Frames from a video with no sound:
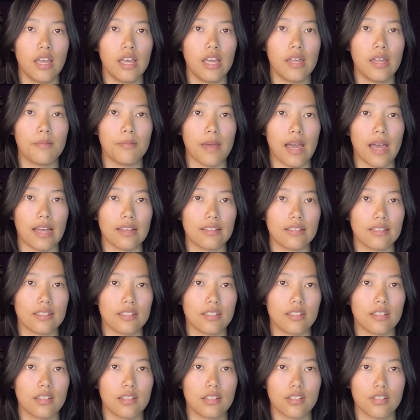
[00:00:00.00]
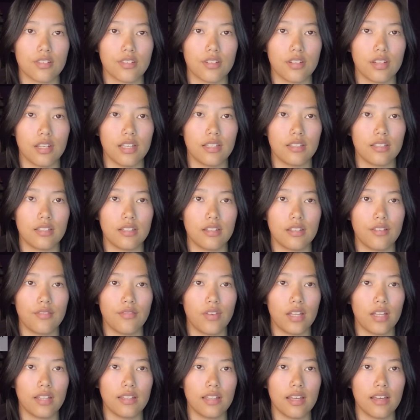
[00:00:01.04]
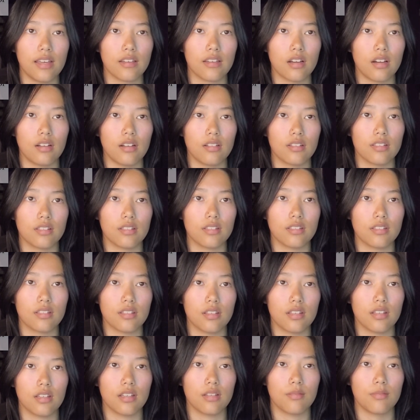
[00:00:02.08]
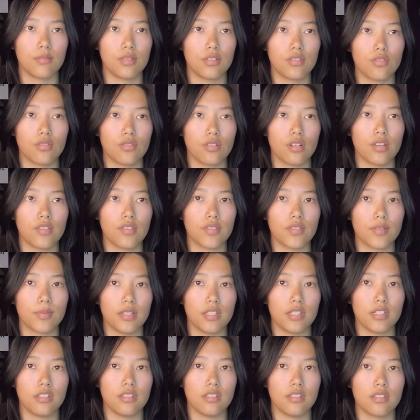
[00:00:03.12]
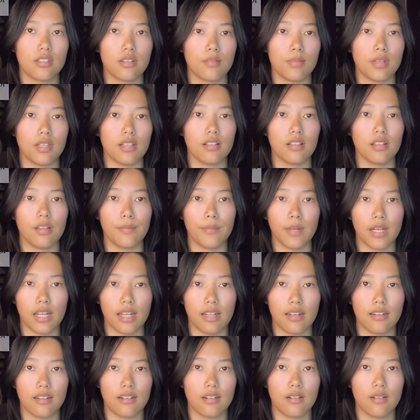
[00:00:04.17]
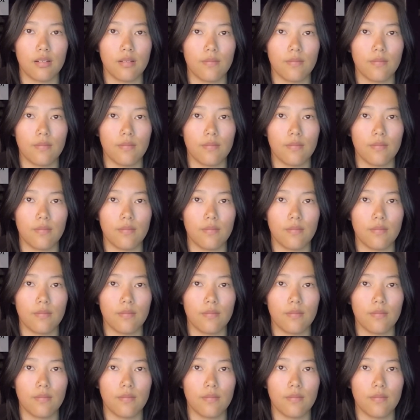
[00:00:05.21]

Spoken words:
and mass extinction is an event that causes a majority of species to be eliminated.